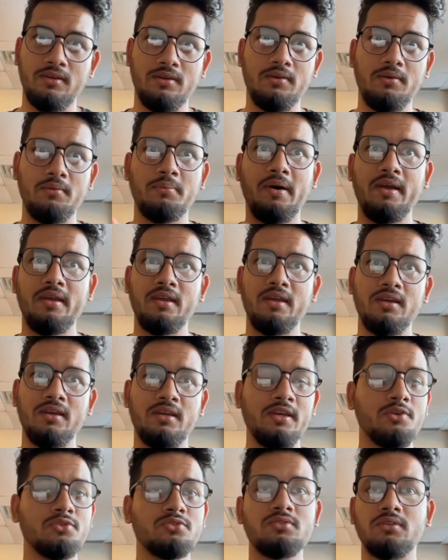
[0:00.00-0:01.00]
by a
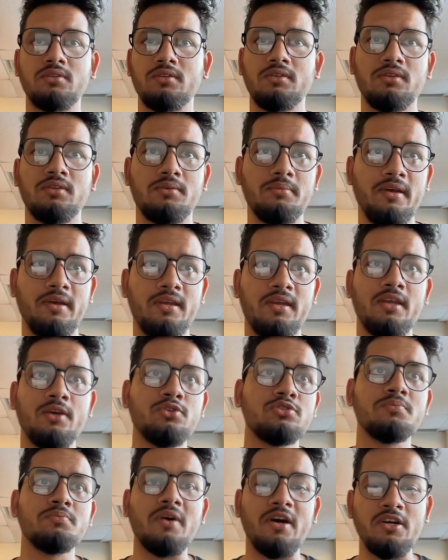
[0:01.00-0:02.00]
huge
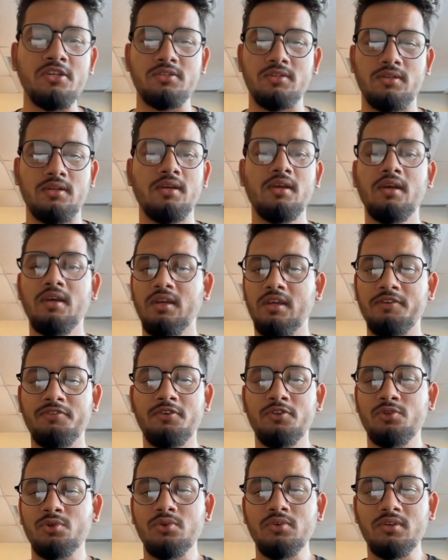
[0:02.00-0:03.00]
margin if
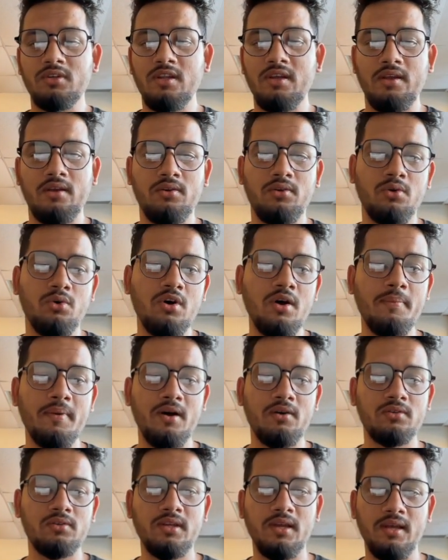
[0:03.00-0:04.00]
you don't know
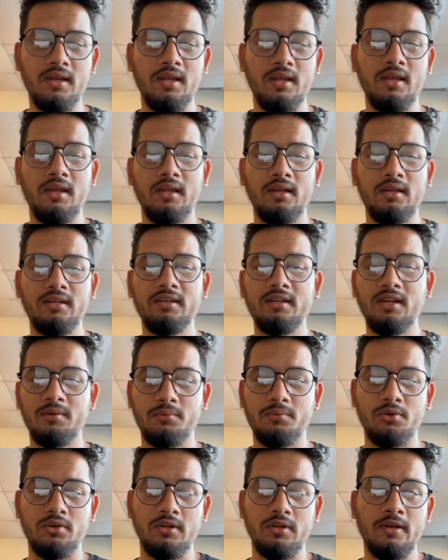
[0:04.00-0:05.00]
about the
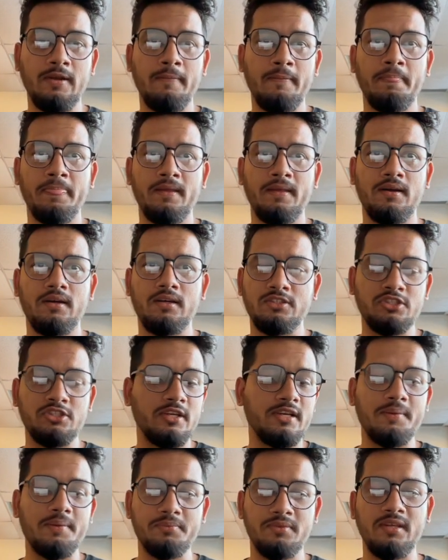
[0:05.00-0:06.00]
leaderboard
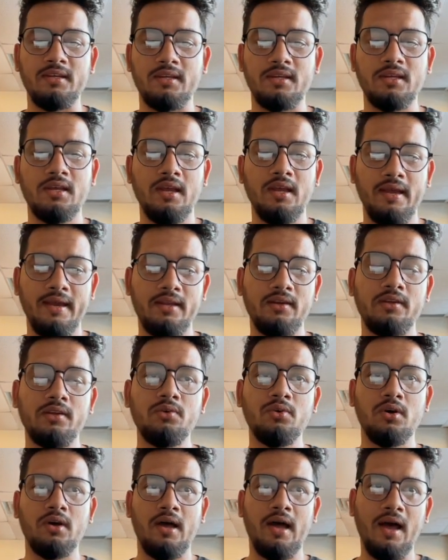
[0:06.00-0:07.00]
shakeup thing. And
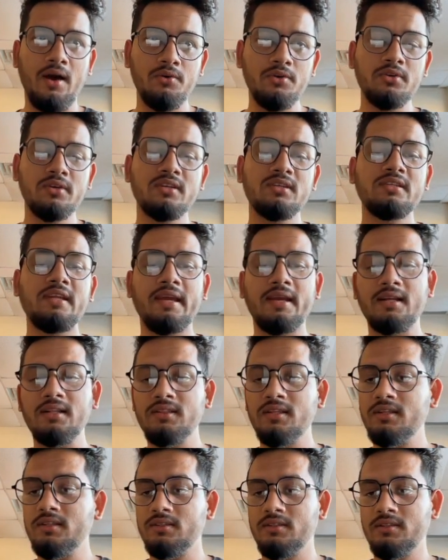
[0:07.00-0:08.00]
you how you can tackle
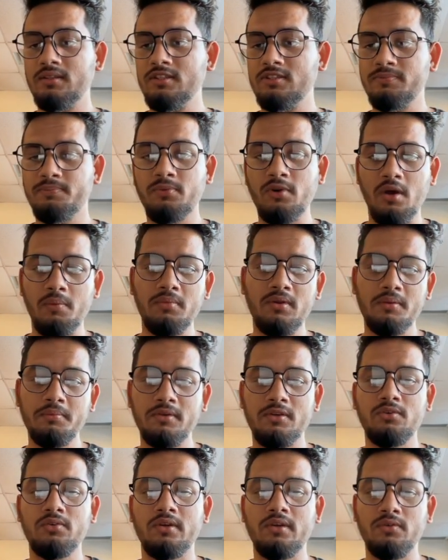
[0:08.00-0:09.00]
this problem,
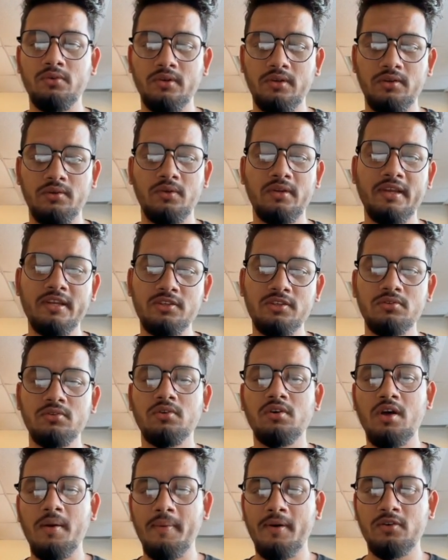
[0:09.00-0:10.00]
you will get to
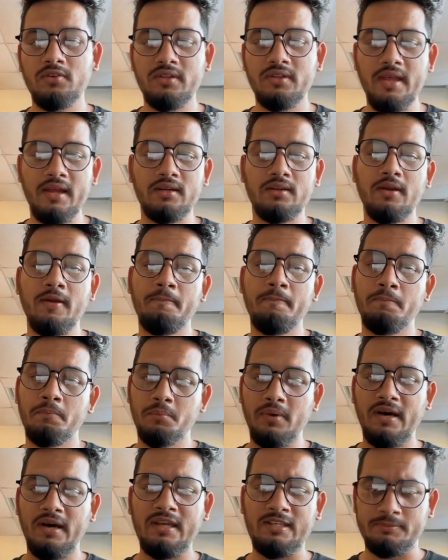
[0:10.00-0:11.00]
know about that
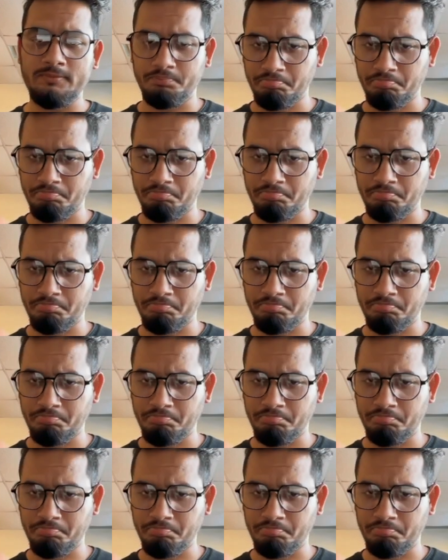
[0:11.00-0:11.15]
by